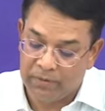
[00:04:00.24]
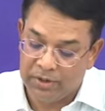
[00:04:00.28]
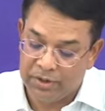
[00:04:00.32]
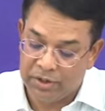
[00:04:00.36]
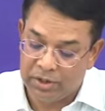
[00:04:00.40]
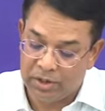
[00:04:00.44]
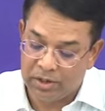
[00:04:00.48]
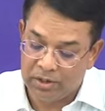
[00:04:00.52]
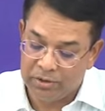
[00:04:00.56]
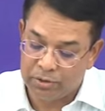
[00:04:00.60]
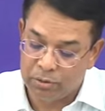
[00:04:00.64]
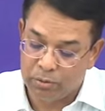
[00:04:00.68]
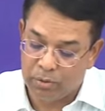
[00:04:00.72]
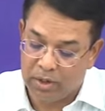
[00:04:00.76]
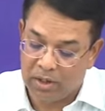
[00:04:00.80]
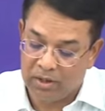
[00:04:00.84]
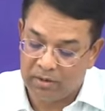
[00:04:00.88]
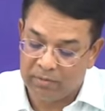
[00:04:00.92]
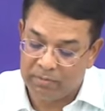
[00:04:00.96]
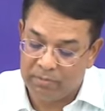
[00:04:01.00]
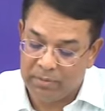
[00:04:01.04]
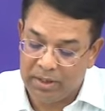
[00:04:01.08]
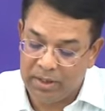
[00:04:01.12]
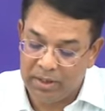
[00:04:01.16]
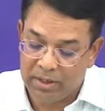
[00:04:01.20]
officials who
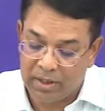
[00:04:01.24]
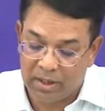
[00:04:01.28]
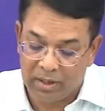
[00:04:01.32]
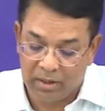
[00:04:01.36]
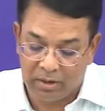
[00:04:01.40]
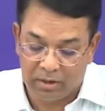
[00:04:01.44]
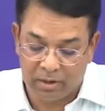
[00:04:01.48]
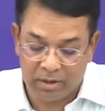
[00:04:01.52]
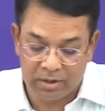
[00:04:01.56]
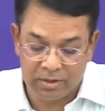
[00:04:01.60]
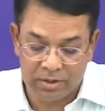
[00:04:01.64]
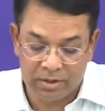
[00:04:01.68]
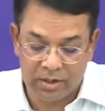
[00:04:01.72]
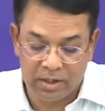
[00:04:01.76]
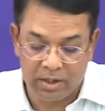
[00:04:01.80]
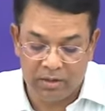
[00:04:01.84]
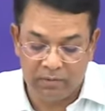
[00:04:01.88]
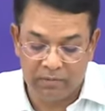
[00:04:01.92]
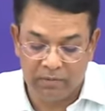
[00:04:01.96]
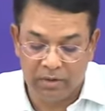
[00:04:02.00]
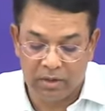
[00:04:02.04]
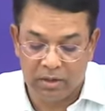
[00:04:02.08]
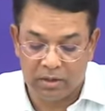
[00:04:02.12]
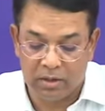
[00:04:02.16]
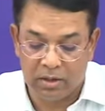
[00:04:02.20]
have been entrusted
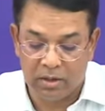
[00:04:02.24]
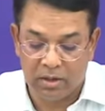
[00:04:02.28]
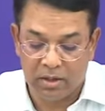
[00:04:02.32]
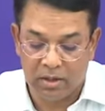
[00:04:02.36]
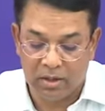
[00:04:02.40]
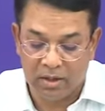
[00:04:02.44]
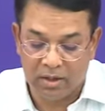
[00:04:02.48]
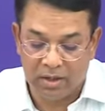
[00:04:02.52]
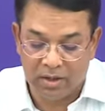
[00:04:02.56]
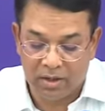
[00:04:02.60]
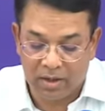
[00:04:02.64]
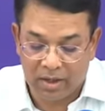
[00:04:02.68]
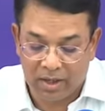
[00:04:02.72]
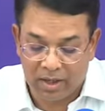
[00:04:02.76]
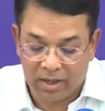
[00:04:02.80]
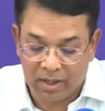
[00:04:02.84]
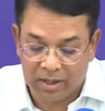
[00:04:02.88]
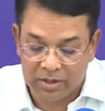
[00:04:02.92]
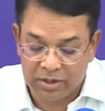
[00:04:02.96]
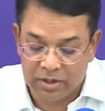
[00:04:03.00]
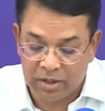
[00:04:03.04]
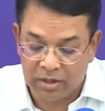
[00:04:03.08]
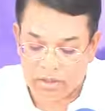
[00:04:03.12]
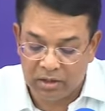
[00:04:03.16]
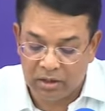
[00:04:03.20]
with the
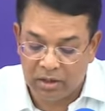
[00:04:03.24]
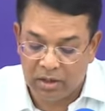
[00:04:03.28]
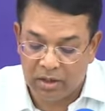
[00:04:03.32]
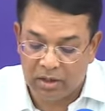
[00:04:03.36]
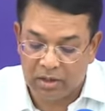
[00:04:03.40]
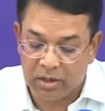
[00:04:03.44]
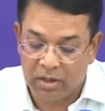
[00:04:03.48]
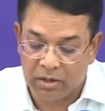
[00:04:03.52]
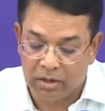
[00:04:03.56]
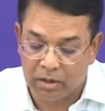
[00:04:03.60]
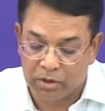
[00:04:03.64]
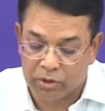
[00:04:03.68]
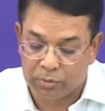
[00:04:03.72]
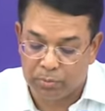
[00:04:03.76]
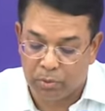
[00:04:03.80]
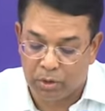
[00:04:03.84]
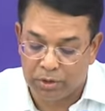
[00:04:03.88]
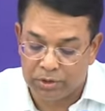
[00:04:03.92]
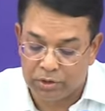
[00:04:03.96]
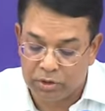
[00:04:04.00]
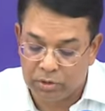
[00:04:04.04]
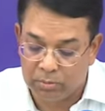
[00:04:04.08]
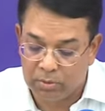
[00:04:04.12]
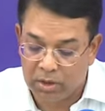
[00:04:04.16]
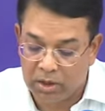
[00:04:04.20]
election-related
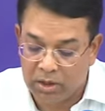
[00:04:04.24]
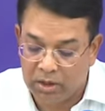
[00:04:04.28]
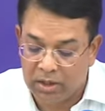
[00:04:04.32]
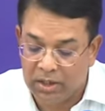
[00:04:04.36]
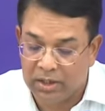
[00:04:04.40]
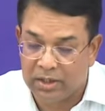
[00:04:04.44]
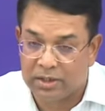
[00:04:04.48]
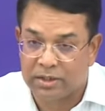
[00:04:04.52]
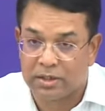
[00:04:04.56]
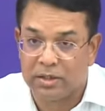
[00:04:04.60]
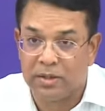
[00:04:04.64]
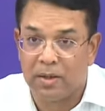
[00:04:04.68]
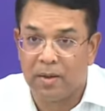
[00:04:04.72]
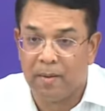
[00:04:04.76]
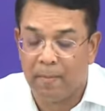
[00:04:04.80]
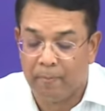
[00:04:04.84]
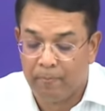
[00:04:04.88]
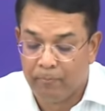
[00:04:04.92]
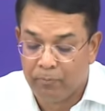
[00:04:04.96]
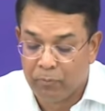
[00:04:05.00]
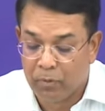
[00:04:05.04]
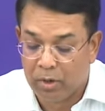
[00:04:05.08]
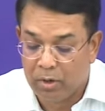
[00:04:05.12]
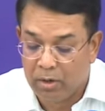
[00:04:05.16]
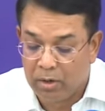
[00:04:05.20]
responsibilities
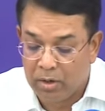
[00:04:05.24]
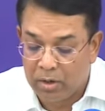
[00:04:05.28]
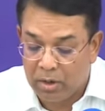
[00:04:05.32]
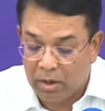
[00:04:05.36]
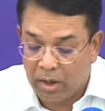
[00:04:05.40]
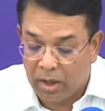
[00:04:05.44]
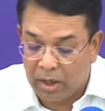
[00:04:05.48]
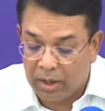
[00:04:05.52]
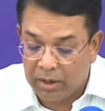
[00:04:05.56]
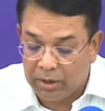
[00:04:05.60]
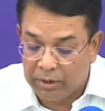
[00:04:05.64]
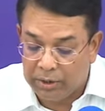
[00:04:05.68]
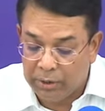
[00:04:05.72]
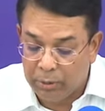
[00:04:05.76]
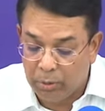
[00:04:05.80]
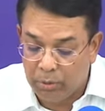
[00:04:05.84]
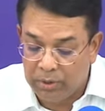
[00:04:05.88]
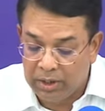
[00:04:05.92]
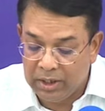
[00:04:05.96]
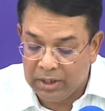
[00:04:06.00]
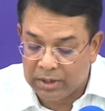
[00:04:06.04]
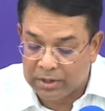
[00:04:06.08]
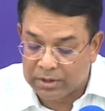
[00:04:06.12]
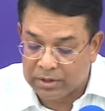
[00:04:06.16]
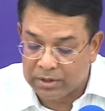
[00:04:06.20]
and
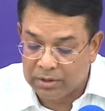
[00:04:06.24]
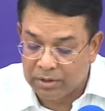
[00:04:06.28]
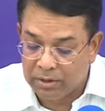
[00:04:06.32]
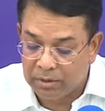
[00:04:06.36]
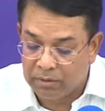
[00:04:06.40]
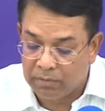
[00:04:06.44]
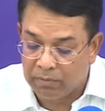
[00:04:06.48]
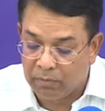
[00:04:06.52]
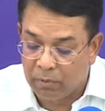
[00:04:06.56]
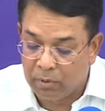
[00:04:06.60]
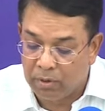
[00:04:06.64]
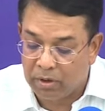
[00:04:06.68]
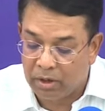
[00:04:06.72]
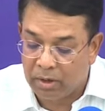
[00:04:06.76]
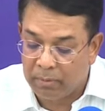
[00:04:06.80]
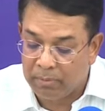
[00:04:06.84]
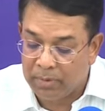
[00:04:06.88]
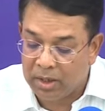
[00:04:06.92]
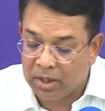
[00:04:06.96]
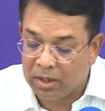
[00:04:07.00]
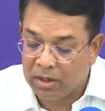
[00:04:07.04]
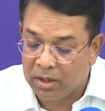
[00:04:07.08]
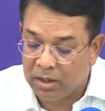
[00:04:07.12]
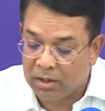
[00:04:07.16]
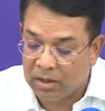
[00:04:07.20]
duties would
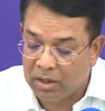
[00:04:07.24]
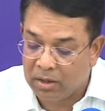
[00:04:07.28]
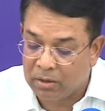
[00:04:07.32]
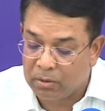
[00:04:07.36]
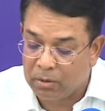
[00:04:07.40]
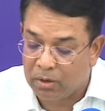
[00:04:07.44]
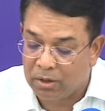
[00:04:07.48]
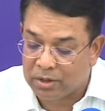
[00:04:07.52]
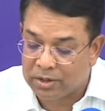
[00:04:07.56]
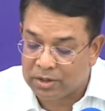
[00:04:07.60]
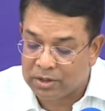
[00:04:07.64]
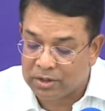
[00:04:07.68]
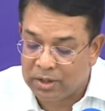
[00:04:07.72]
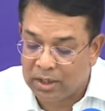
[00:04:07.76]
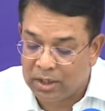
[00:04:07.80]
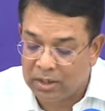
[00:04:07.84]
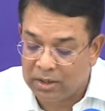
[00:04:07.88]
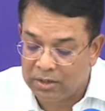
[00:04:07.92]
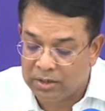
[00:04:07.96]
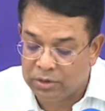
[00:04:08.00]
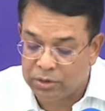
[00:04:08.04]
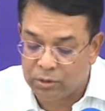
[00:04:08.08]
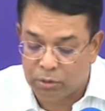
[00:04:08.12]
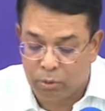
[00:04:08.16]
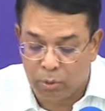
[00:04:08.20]
remain under
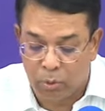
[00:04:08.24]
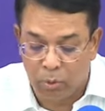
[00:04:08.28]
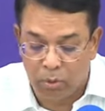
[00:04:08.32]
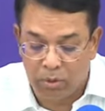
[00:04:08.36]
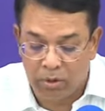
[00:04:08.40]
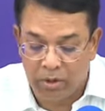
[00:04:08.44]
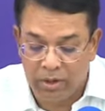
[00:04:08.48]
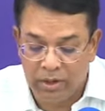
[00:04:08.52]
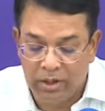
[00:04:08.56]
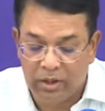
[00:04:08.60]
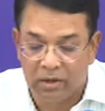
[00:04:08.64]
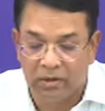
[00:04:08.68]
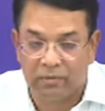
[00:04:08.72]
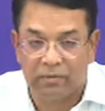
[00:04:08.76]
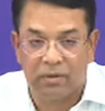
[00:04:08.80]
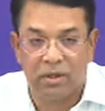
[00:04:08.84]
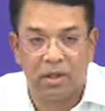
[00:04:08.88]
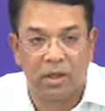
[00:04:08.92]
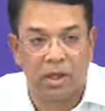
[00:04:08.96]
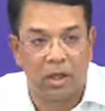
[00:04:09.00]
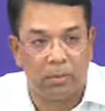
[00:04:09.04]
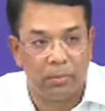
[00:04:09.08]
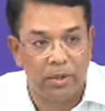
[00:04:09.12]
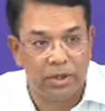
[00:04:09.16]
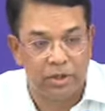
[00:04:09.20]
constant scrutiny of
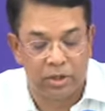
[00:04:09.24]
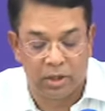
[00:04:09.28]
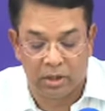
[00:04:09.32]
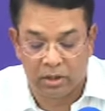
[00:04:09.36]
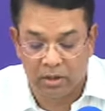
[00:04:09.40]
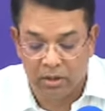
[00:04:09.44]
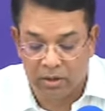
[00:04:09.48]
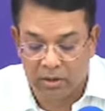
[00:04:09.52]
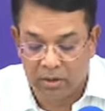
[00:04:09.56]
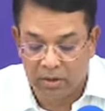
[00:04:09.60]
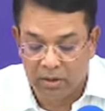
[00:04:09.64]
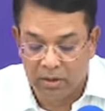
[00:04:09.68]
the commission